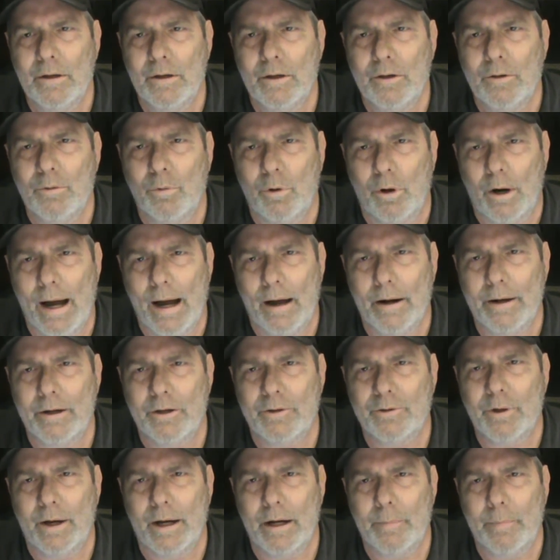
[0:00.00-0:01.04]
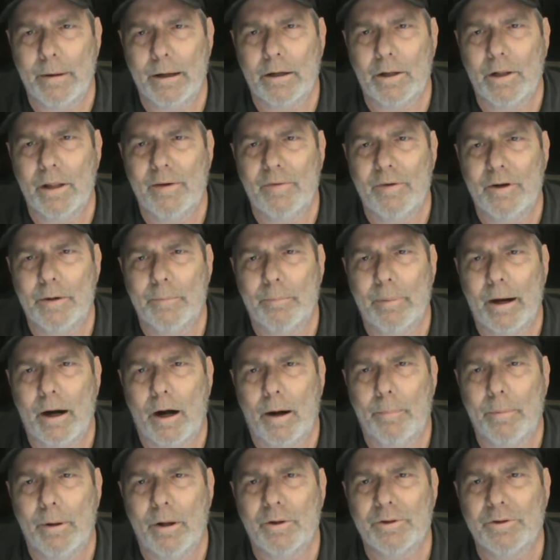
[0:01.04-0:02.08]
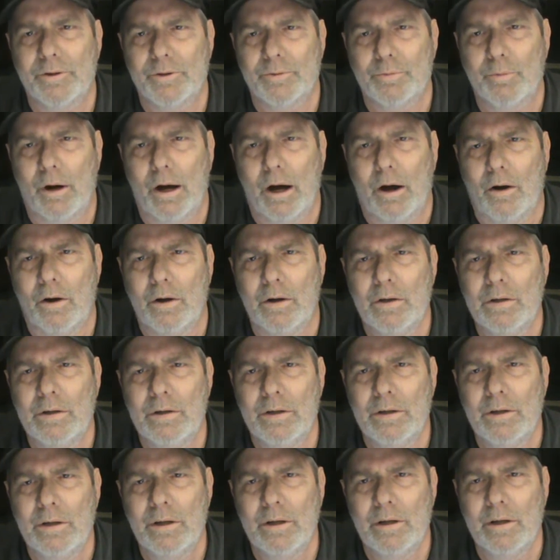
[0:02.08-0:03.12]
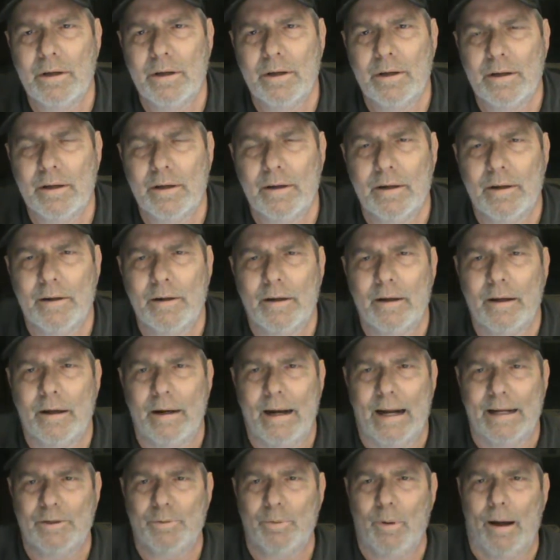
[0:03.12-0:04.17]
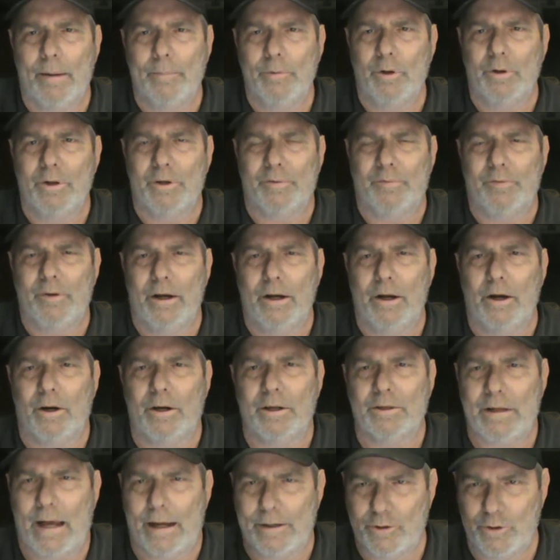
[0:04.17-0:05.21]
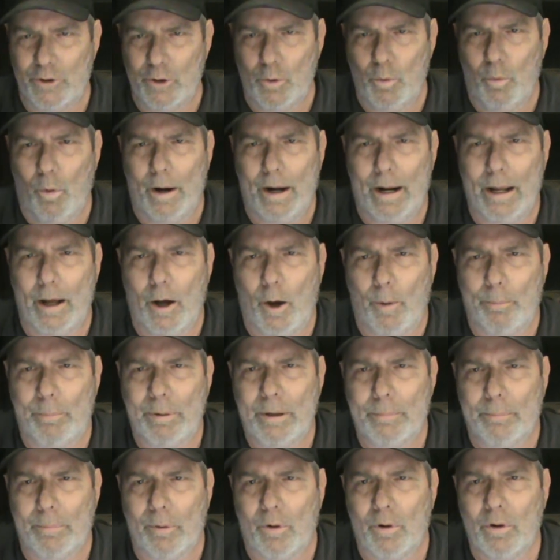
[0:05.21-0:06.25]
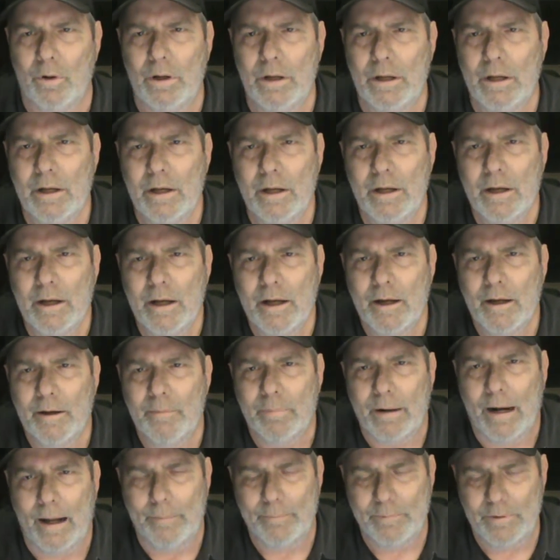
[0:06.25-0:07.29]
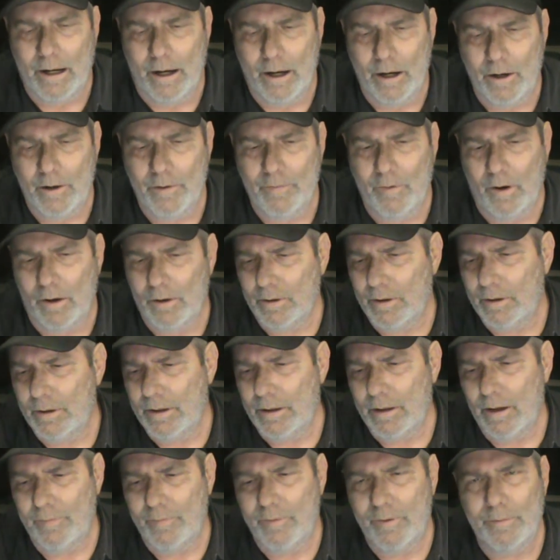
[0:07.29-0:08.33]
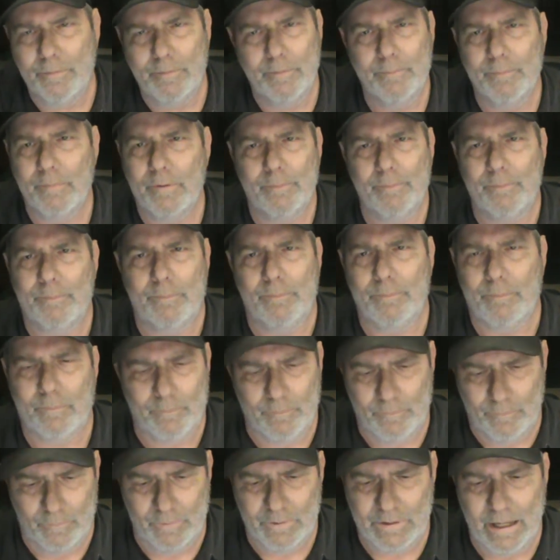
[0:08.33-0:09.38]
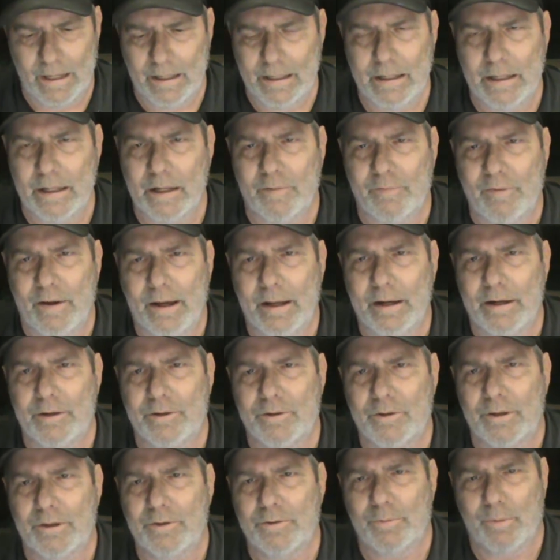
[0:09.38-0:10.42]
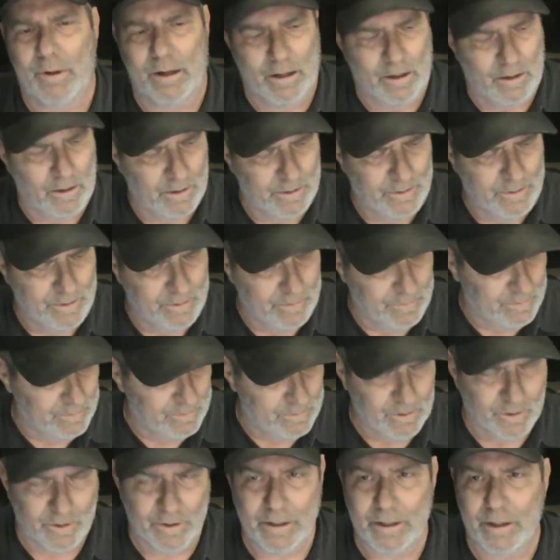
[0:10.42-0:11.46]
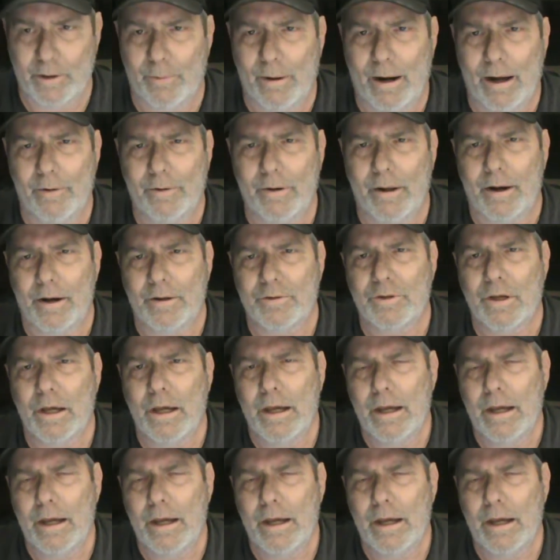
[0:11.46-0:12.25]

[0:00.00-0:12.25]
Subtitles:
We're out here trying to make a living and pay our bills as well. And that's why I'm doing this video, because I do want to help people. But I'm tired of the taking advantage as well and then turning it around on us.